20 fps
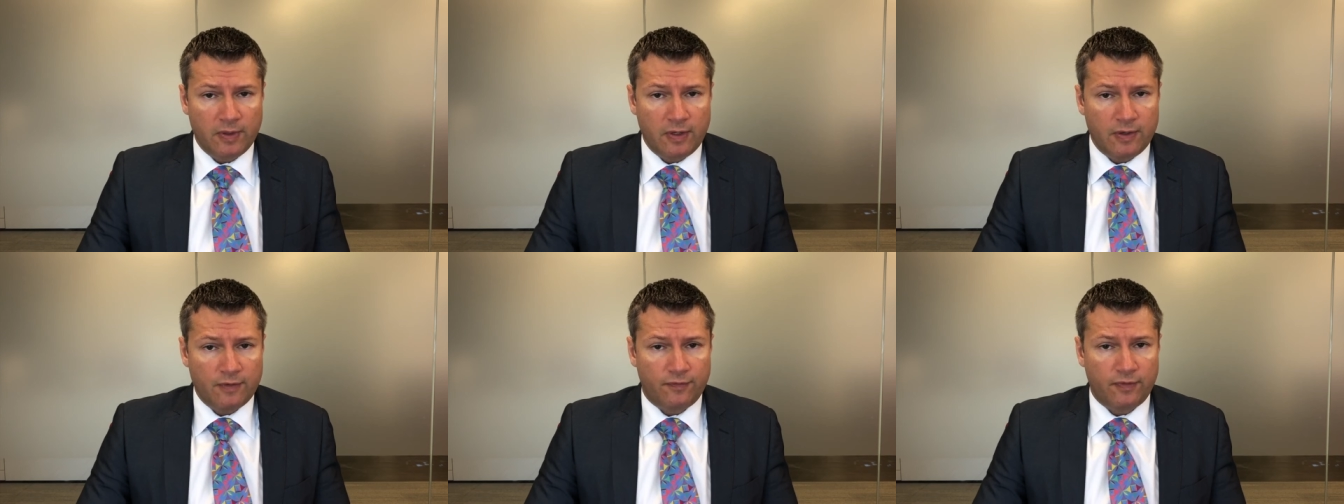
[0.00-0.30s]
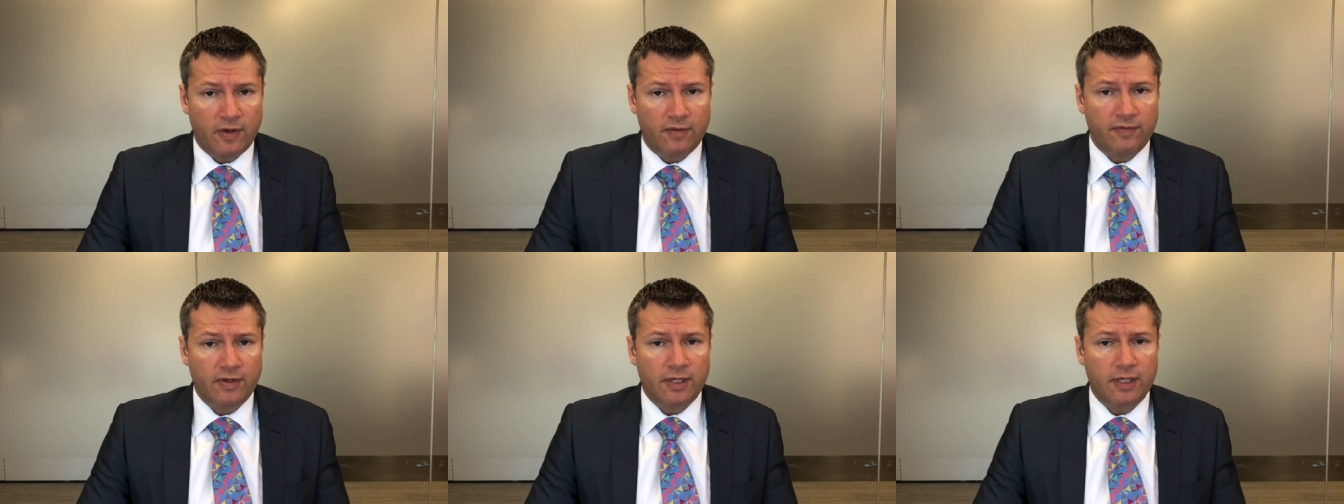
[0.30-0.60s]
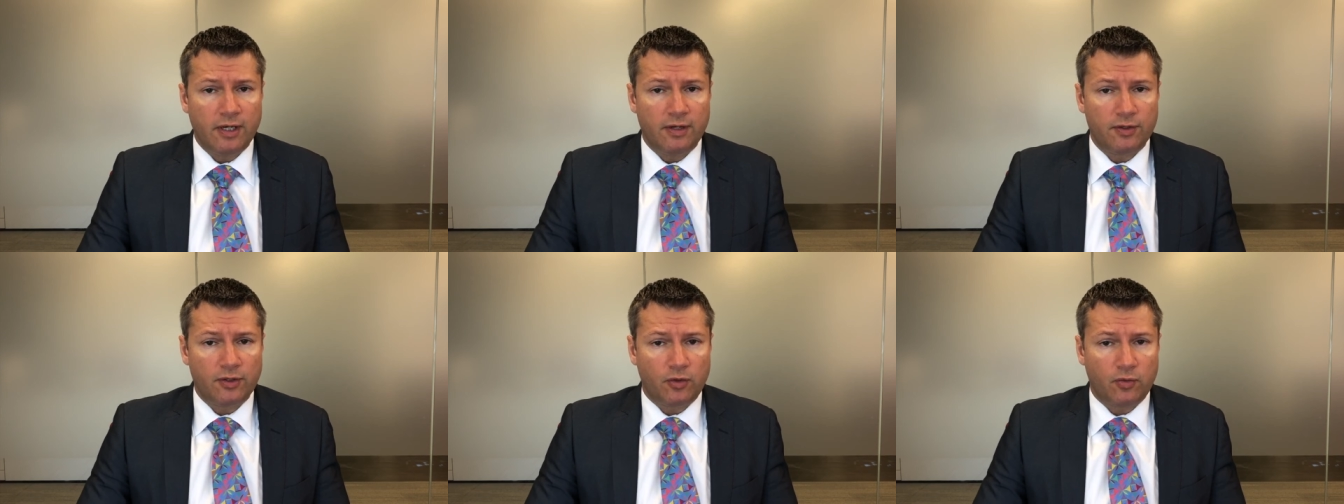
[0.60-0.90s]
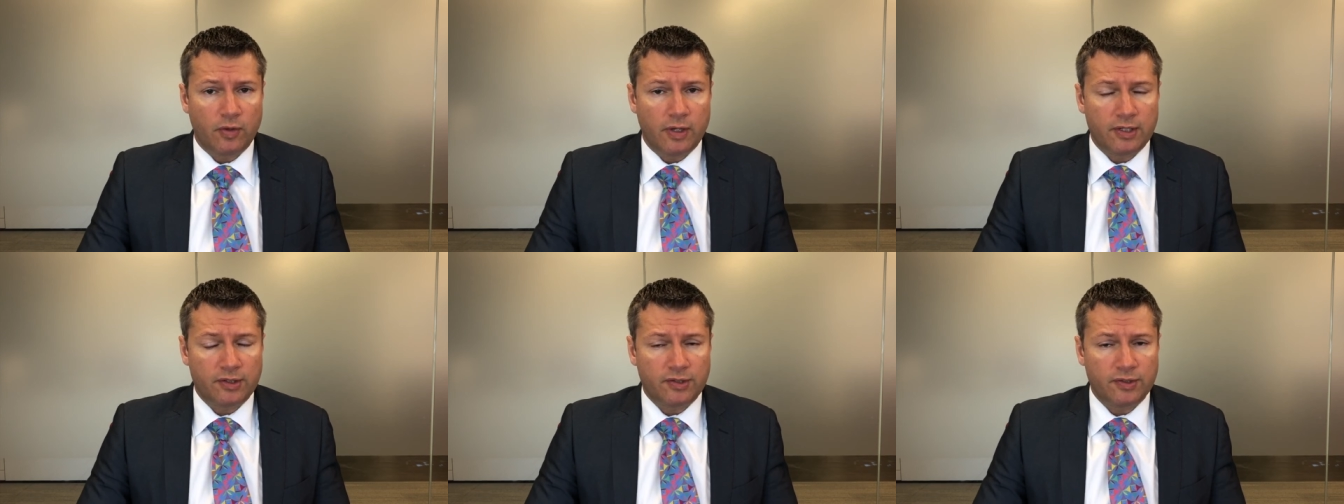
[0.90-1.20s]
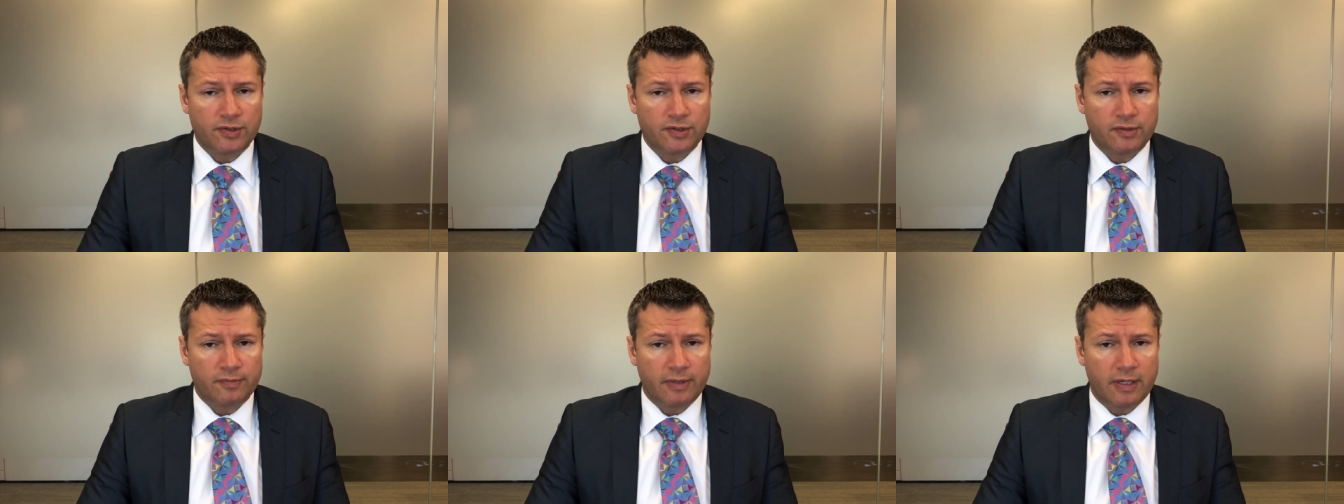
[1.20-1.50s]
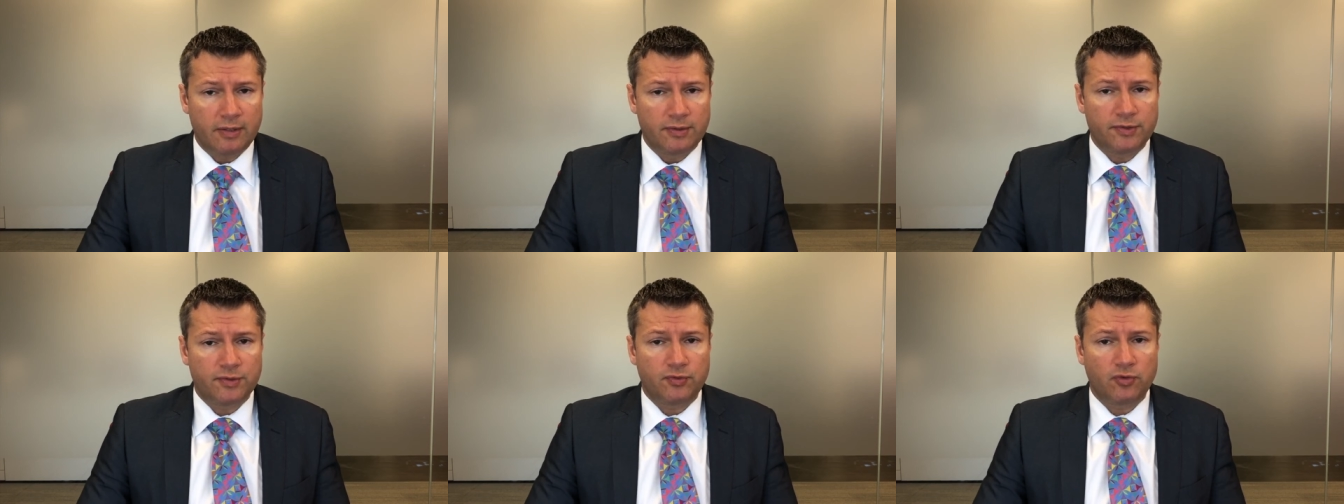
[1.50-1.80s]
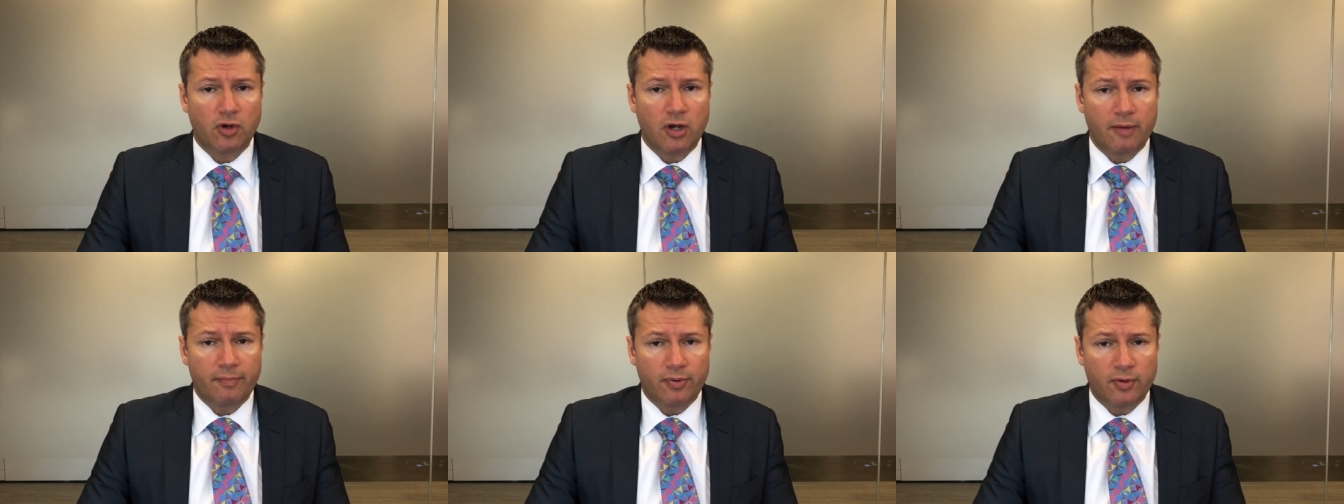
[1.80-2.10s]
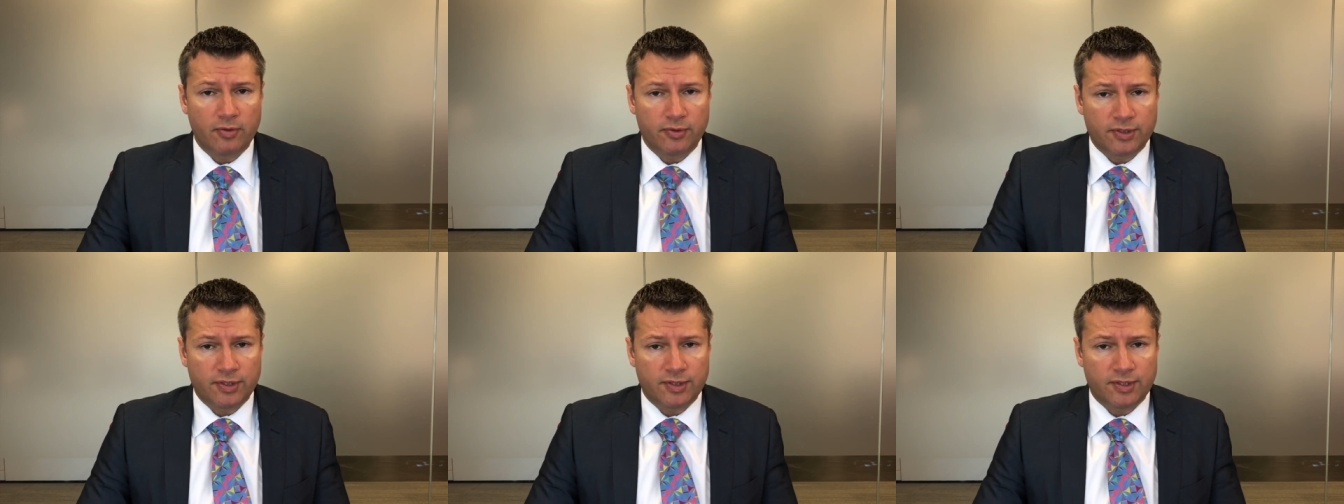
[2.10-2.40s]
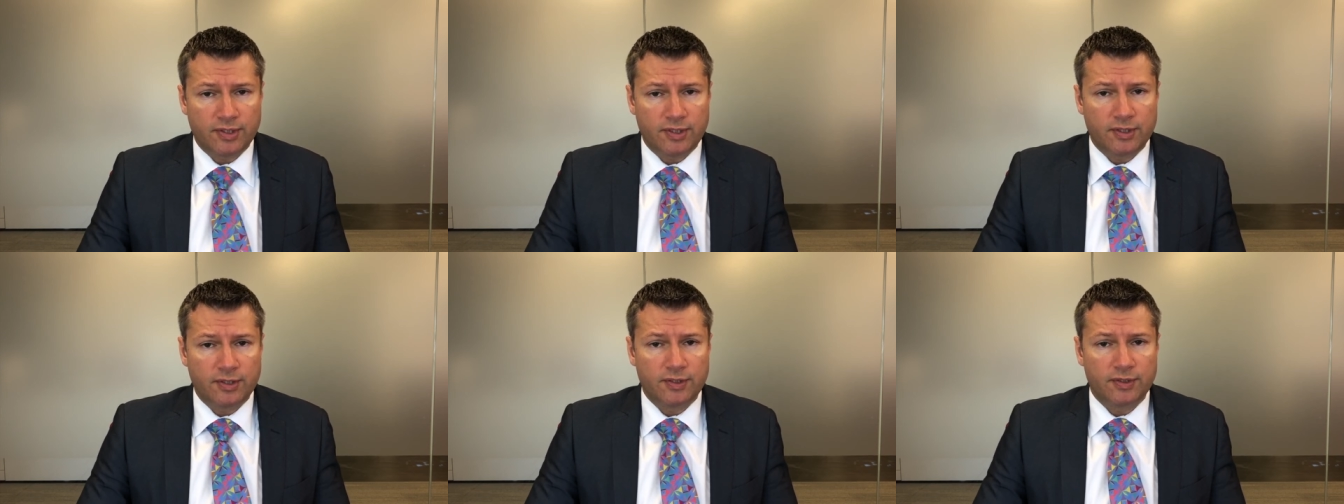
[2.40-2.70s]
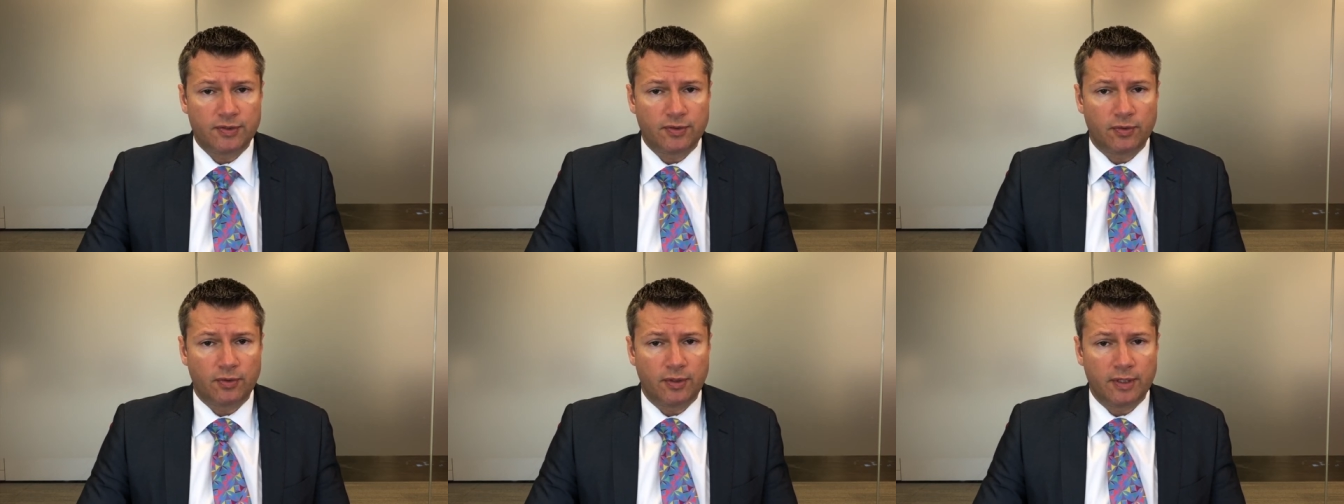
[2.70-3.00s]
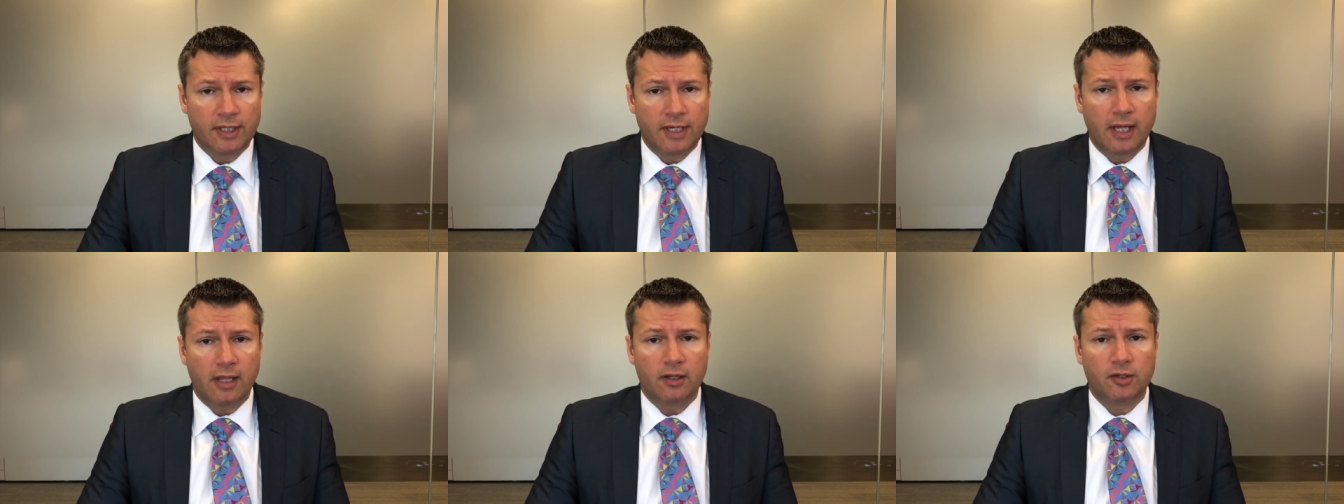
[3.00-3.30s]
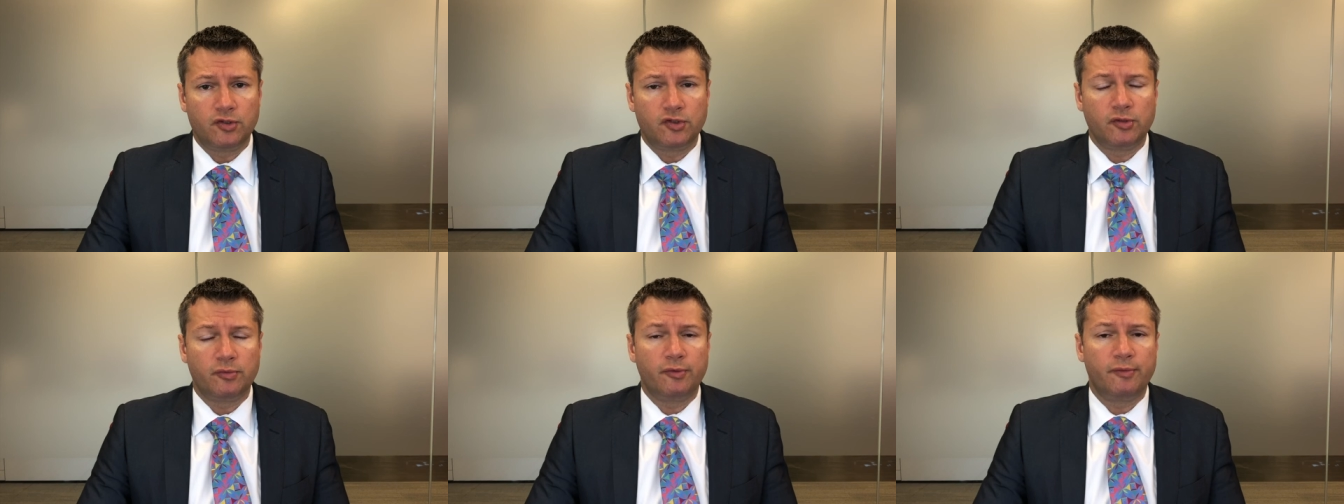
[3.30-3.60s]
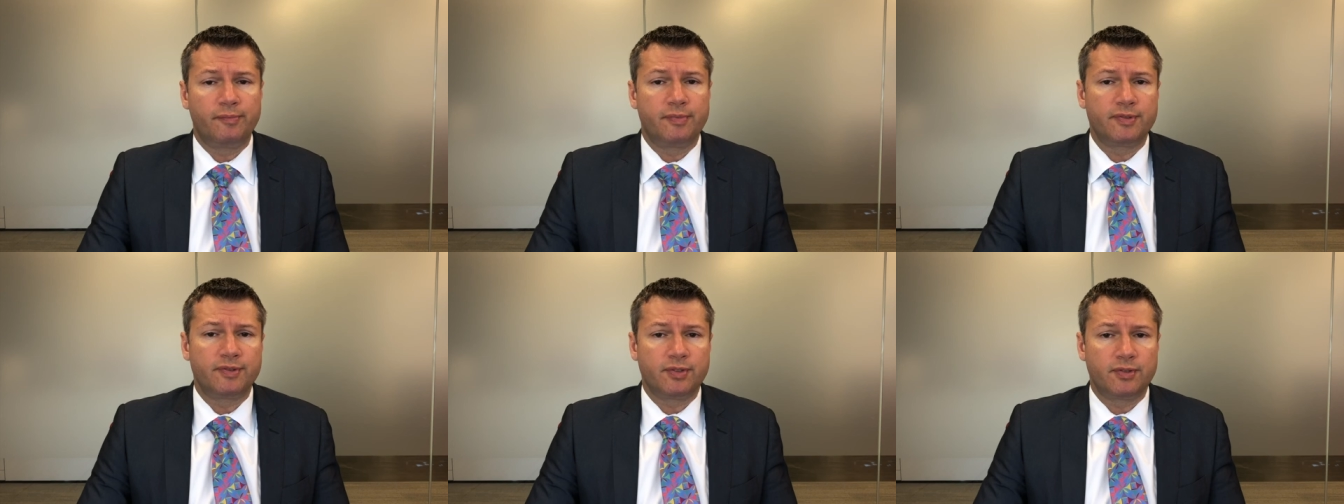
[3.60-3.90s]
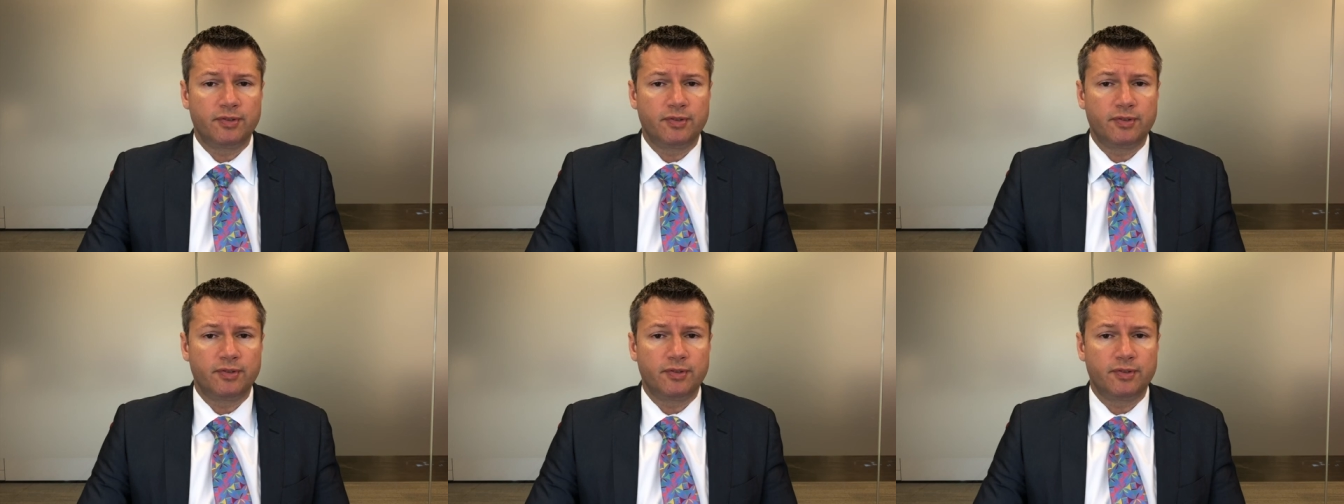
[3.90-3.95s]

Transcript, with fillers: If you have any other questions about straw purchases or ineligible,